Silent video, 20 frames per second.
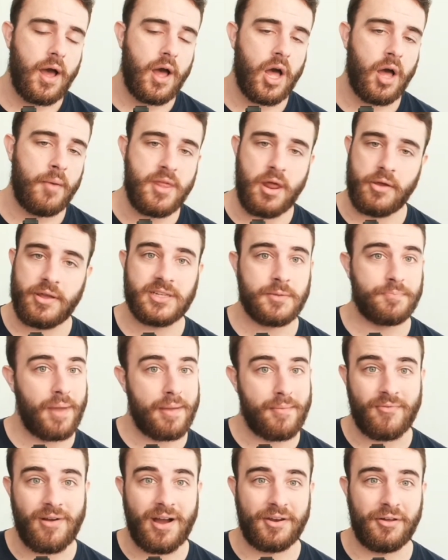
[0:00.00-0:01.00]
He's a
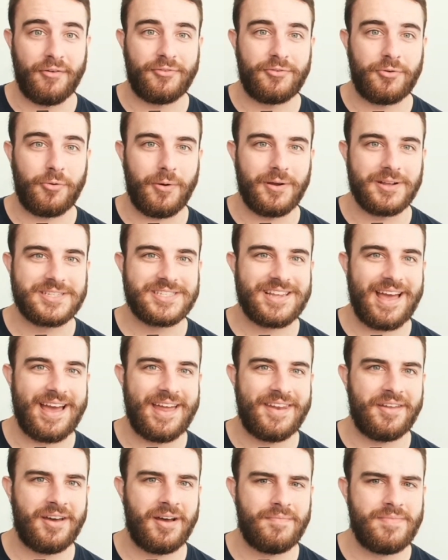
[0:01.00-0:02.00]
baby rhino, of course,
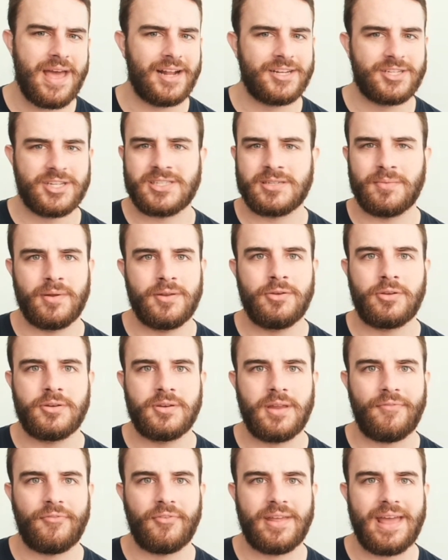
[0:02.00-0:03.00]
and just someone who can
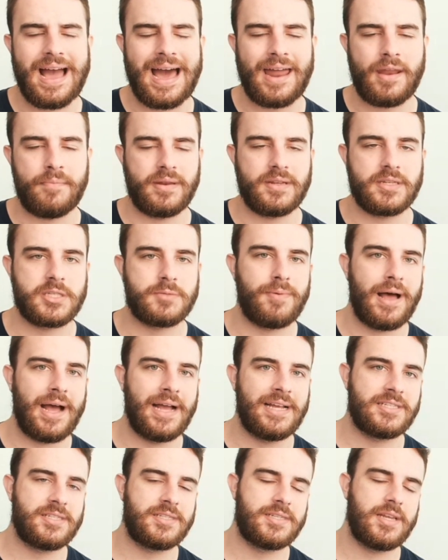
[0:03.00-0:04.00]
definitely add a bit of
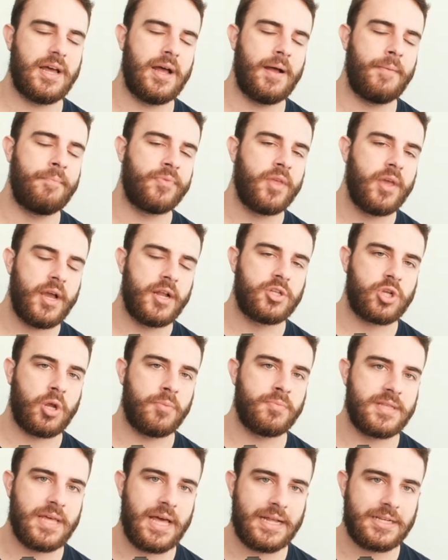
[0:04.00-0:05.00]
spice in
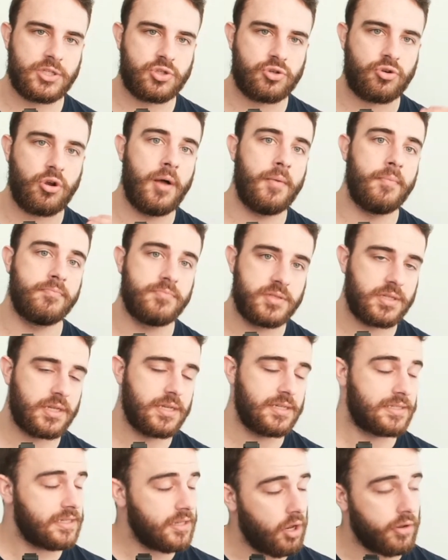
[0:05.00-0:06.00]
terms of that scrums,
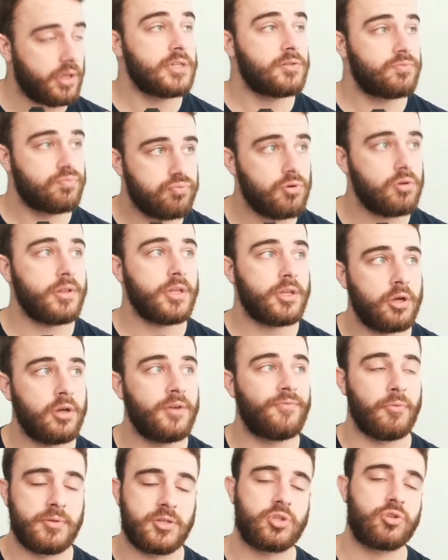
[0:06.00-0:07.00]
because he's really
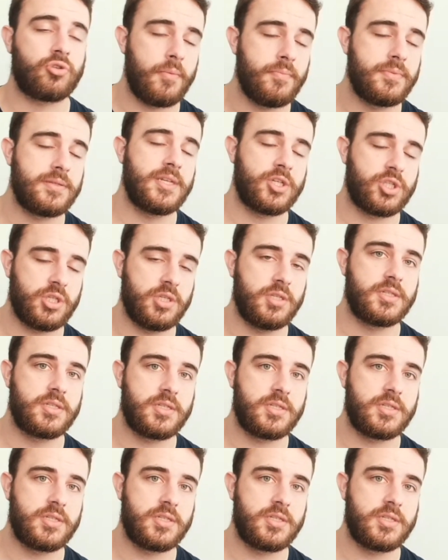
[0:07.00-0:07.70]
good from a scrum position.